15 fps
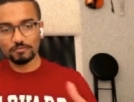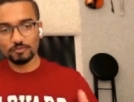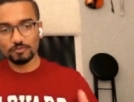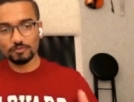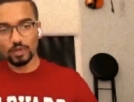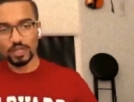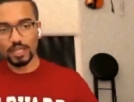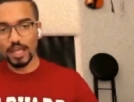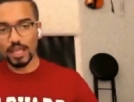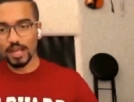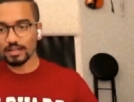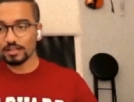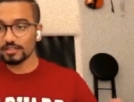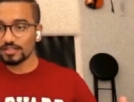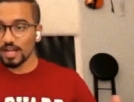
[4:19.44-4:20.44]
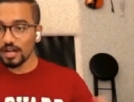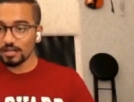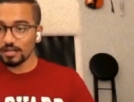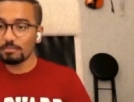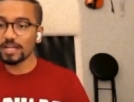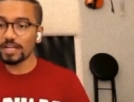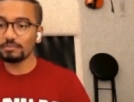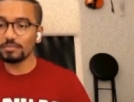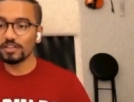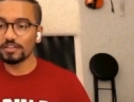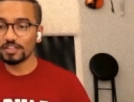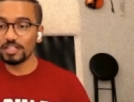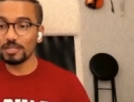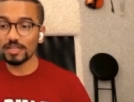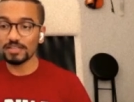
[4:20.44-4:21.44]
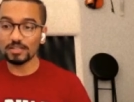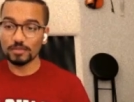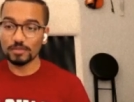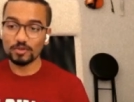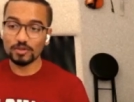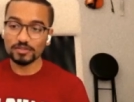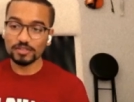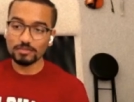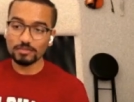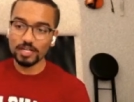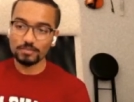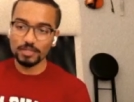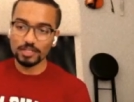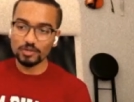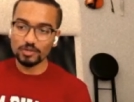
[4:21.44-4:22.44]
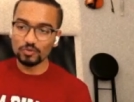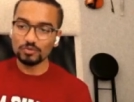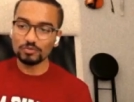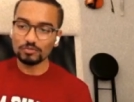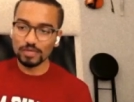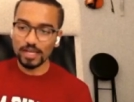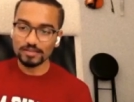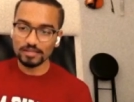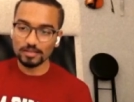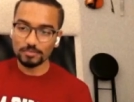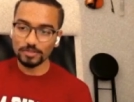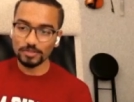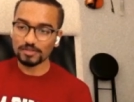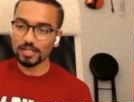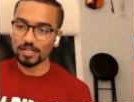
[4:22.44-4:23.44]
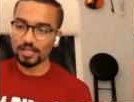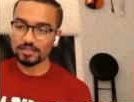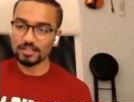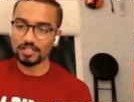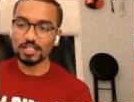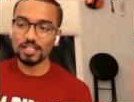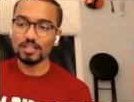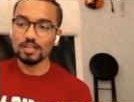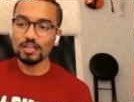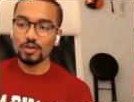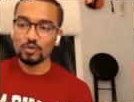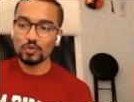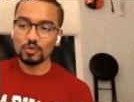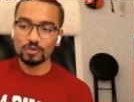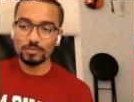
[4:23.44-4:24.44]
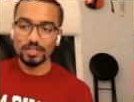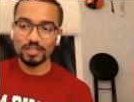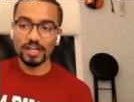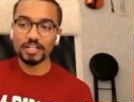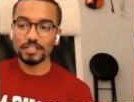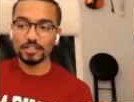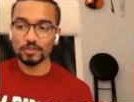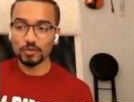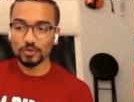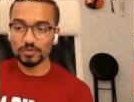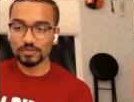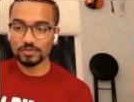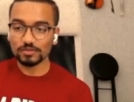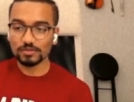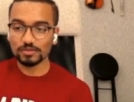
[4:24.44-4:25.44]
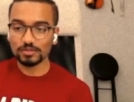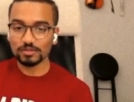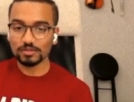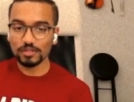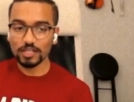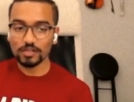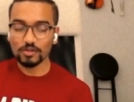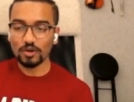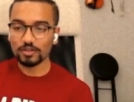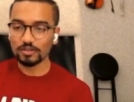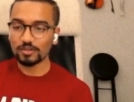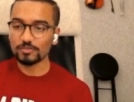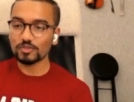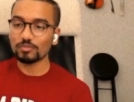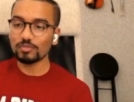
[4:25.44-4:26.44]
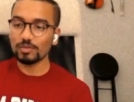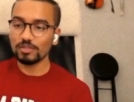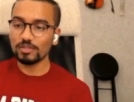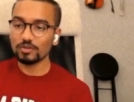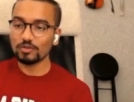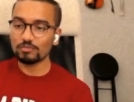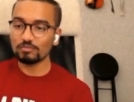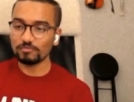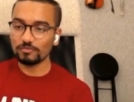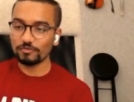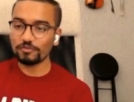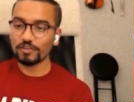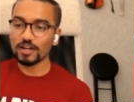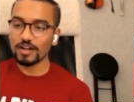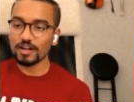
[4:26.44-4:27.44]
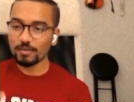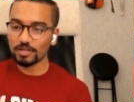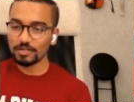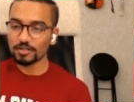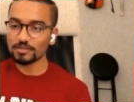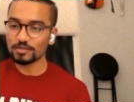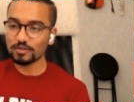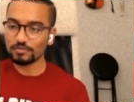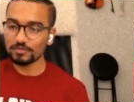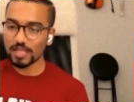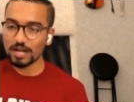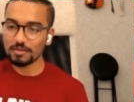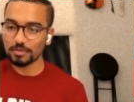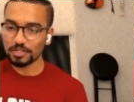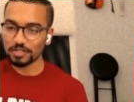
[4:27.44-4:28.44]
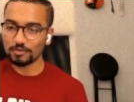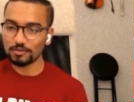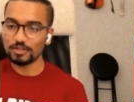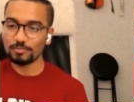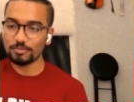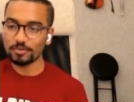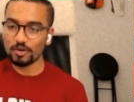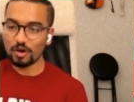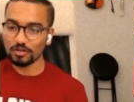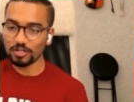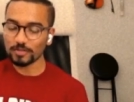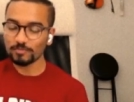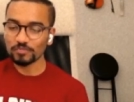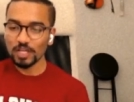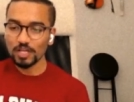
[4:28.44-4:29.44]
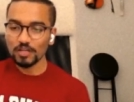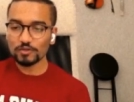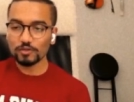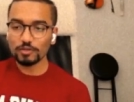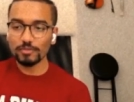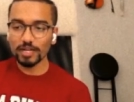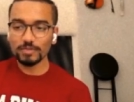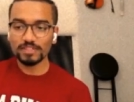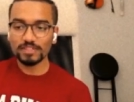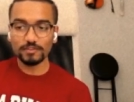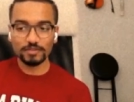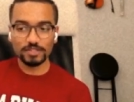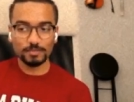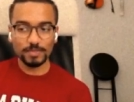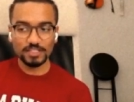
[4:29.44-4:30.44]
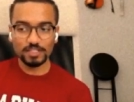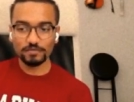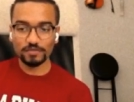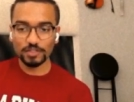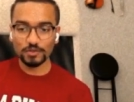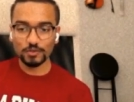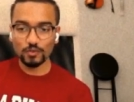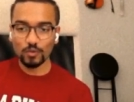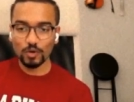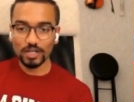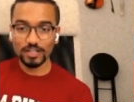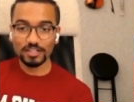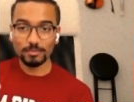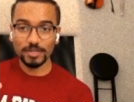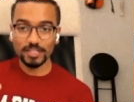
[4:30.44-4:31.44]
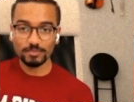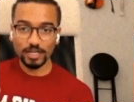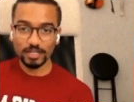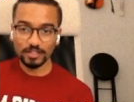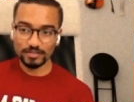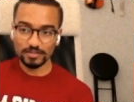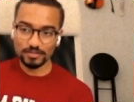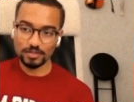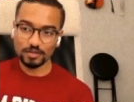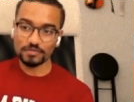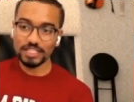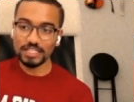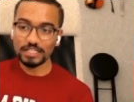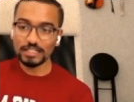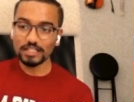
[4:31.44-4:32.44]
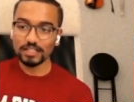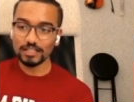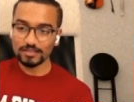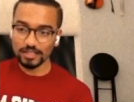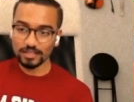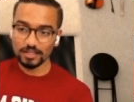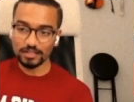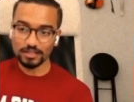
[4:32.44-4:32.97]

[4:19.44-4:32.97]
work at a startup might be really messy, because it might be you as the person, as a D D, who would be writing those algorithms or maybe the fundamentals of that particular product. So it might be specific to what are the best practices of D D instead